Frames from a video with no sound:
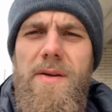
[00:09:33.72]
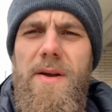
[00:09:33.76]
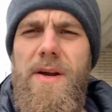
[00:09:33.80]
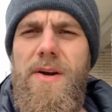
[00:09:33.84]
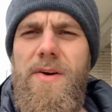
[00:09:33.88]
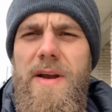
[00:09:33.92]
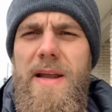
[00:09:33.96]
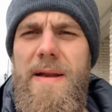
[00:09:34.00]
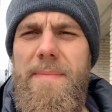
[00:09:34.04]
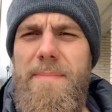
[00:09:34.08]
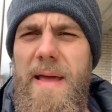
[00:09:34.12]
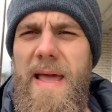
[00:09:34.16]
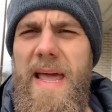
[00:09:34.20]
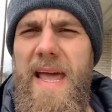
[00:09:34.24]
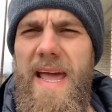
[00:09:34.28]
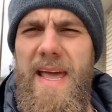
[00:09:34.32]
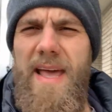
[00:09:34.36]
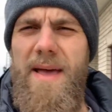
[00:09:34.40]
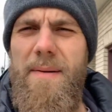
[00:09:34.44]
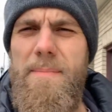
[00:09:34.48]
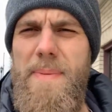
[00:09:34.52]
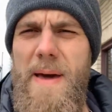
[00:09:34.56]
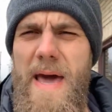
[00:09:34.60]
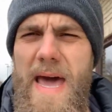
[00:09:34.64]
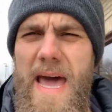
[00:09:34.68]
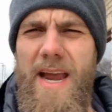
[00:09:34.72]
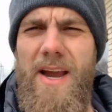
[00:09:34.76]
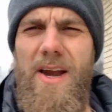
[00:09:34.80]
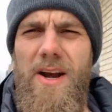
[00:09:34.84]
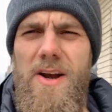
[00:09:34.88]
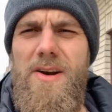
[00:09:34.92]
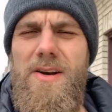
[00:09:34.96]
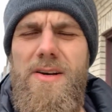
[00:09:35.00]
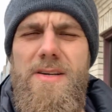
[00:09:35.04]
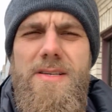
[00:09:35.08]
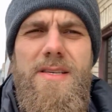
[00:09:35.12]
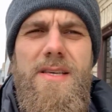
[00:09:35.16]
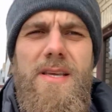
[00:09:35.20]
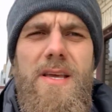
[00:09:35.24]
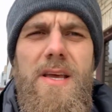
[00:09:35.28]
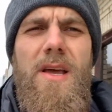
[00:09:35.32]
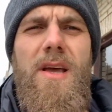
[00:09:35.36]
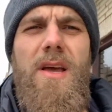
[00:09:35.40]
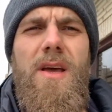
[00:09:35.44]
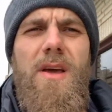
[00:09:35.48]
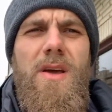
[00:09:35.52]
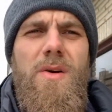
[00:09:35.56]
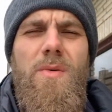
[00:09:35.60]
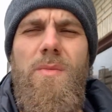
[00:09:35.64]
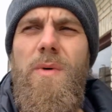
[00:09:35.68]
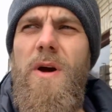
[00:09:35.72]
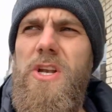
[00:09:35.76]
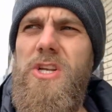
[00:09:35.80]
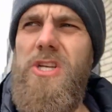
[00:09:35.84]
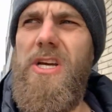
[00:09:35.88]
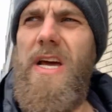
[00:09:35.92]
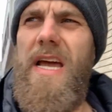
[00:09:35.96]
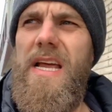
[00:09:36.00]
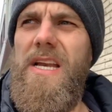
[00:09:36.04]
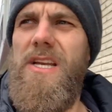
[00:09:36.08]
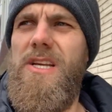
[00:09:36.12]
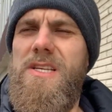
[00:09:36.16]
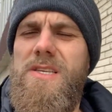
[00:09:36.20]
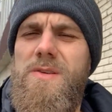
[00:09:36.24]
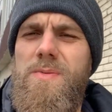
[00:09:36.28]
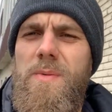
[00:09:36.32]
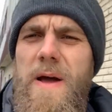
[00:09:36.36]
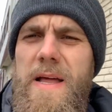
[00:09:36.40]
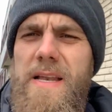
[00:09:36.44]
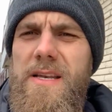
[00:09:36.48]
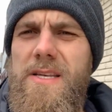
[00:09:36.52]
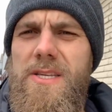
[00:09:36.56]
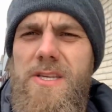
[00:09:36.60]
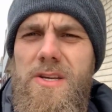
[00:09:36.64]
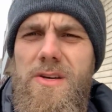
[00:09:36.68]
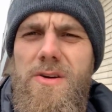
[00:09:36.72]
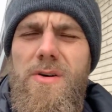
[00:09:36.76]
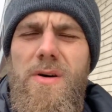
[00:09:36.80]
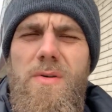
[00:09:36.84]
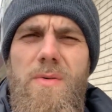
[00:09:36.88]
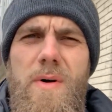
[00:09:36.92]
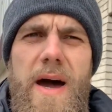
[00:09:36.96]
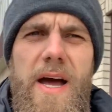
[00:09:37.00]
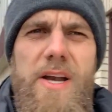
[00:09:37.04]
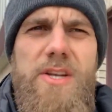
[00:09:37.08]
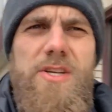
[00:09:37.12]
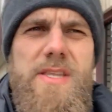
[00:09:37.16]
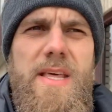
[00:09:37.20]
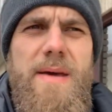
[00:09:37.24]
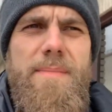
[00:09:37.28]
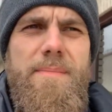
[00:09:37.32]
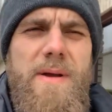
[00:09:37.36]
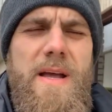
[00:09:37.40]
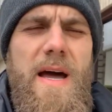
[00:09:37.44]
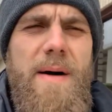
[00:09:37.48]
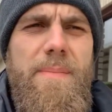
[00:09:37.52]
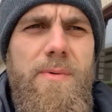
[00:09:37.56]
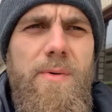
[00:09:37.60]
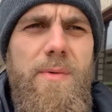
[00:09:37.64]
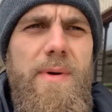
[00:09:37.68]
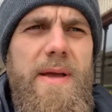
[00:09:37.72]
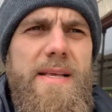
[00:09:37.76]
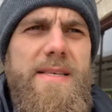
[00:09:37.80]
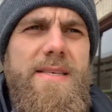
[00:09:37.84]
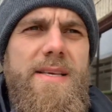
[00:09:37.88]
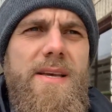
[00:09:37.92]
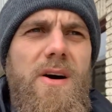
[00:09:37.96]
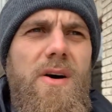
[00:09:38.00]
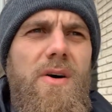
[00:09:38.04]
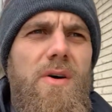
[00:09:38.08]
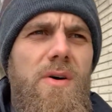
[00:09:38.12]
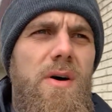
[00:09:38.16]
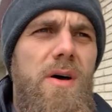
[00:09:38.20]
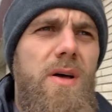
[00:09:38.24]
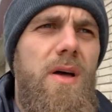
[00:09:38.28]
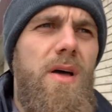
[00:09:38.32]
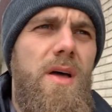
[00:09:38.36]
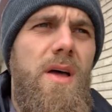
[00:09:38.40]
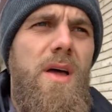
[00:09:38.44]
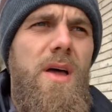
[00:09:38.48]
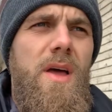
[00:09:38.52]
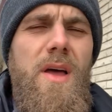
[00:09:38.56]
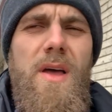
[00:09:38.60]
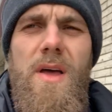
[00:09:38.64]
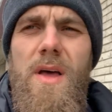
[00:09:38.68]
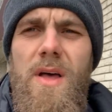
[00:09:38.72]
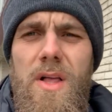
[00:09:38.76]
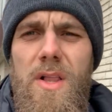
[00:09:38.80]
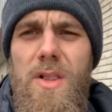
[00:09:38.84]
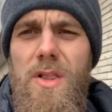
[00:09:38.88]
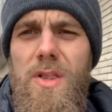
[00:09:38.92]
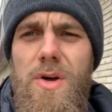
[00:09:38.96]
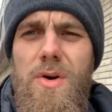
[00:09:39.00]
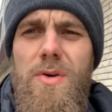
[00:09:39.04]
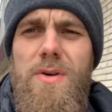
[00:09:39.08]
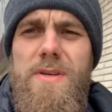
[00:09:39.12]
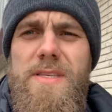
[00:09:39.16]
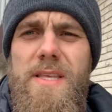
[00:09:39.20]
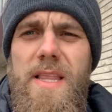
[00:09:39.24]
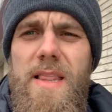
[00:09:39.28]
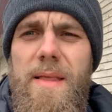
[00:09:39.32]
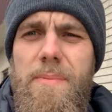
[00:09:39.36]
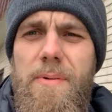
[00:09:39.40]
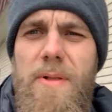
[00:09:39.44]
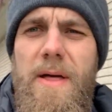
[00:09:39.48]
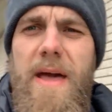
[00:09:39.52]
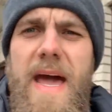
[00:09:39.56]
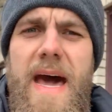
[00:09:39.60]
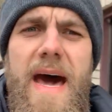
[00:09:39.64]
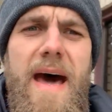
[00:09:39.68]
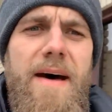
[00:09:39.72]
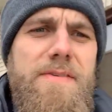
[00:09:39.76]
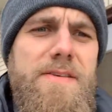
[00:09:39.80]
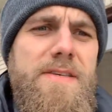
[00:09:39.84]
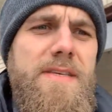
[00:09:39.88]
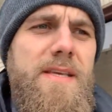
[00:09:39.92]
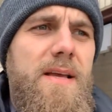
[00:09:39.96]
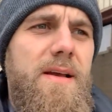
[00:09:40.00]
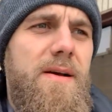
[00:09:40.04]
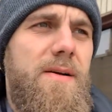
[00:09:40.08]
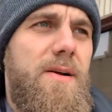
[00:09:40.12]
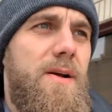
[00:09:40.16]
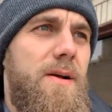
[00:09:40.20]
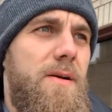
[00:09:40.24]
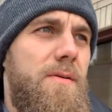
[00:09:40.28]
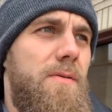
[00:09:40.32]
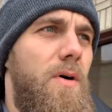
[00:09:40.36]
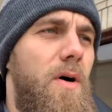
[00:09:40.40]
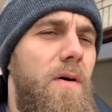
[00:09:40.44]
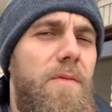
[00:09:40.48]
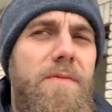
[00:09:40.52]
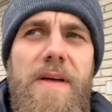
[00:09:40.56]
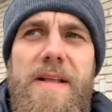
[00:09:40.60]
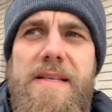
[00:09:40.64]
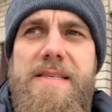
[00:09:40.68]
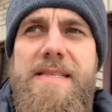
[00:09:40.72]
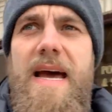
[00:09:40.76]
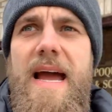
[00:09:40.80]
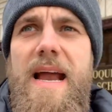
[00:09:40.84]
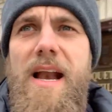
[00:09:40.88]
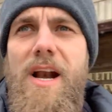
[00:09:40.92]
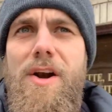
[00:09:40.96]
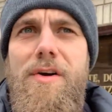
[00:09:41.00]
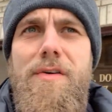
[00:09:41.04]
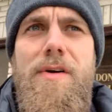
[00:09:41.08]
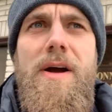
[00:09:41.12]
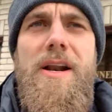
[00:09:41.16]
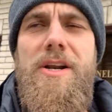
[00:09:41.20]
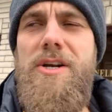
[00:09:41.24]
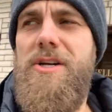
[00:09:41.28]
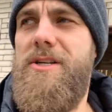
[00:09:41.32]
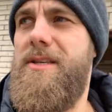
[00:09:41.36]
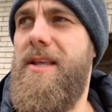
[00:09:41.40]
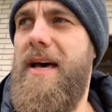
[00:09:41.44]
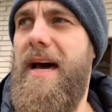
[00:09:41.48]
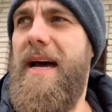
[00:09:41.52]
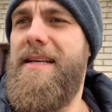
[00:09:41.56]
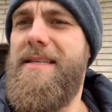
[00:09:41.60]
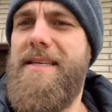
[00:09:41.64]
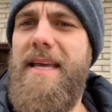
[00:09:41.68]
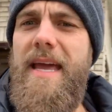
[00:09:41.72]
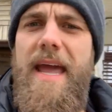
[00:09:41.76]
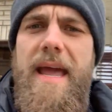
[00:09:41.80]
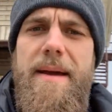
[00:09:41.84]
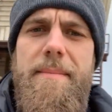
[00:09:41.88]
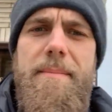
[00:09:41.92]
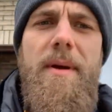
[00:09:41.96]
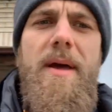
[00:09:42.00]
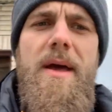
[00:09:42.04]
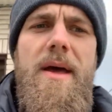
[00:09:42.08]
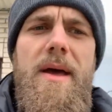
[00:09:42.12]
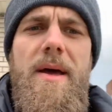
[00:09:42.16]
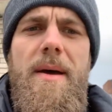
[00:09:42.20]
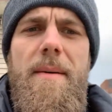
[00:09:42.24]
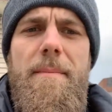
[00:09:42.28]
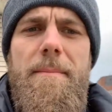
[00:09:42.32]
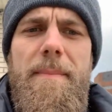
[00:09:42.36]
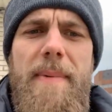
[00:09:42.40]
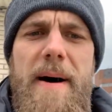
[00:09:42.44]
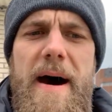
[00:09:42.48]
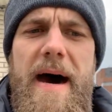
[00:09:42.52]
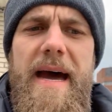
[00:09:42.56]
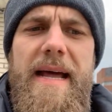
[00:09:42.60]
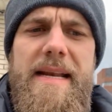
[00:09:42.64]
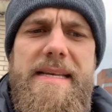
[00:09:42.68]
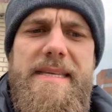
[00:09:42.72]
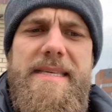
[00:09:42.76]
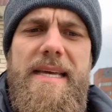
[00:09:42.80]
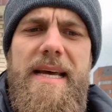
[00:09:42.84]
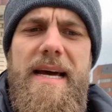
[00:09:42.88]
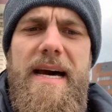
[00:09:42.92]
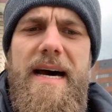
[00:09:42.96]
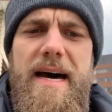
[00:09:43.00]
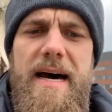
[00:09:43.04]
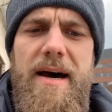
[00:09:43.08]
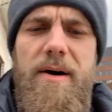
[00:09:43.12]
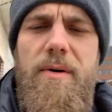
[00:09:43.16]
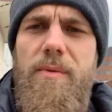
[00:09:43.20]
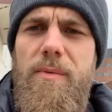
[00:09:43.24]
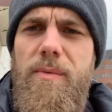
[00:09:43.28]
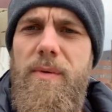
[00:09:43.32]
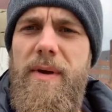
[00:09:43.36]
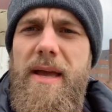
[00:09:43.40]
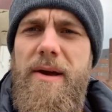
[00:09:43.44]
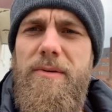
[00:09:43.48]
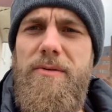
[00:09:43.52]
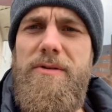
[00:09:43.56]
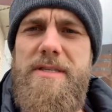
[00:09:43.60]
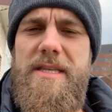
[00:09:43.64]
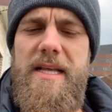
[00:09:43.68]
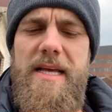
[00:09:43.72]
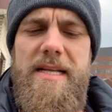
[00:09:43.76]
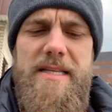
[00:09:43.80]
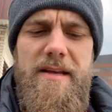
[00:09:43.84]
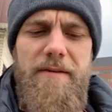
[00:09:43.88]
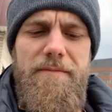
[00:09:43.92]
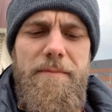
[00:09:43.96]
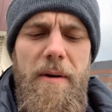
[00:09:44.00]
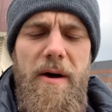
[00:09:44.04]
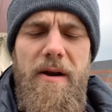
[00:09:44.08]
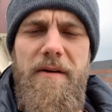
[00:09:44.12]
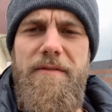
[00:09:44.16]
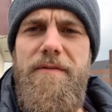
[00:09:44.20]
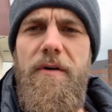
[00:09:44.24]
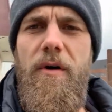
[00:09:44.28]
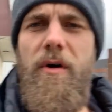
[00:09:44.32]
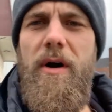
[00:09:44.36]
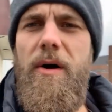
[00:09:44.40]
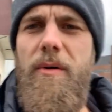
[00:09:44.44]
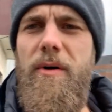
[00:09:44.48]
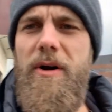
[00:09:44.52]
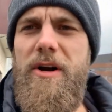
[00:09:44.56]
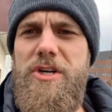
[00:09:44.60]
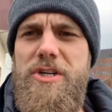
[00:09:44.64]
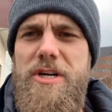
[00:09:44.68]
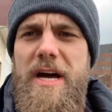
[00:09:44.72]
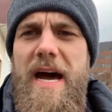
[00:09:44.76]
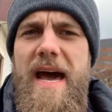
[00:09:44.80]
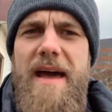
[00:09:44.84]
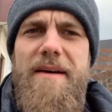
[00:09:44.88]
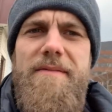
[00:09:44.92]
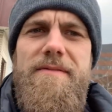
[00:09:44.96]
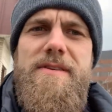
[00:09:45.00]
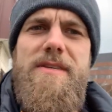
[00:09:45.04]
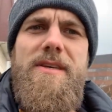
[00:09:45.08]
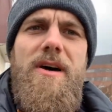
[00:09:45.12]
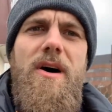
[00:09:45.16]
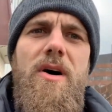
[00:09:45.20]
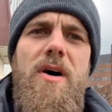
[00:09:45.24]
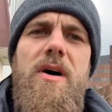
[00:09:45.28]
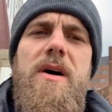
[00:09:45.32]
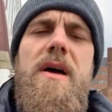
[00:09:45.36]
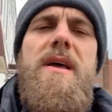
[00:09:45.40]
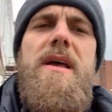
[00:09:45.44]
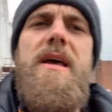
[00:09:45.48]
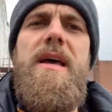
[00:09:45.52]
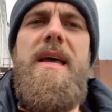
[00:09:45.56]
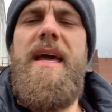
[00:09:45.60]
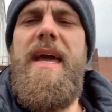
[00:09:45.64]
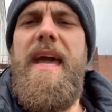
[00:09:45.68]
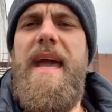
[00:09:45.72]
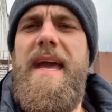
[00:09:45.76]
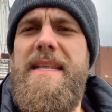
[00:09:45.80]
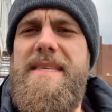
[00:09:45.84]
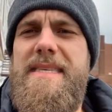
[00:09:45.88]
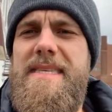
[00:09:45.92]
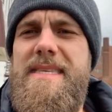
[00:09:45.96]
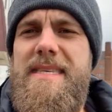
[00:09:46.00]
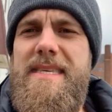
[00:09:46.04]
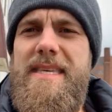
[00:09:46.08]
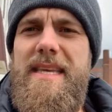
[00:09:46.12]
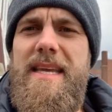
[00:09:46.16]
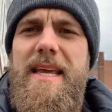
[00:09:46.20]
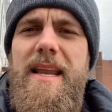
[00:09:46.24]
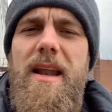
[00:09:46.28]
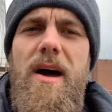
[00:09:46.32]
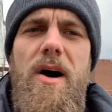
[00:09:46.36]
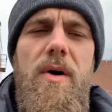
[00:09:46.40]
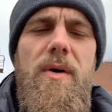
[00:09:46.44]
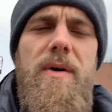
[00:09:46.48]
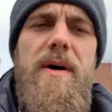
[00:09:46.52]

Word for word: Green Bay Packers, which I just went to watch them a couple weeks ago, lose in the playoffs. Hopefully it's not Aaron Rodgers' last game, but it's about a 4-hour drive. So it's kind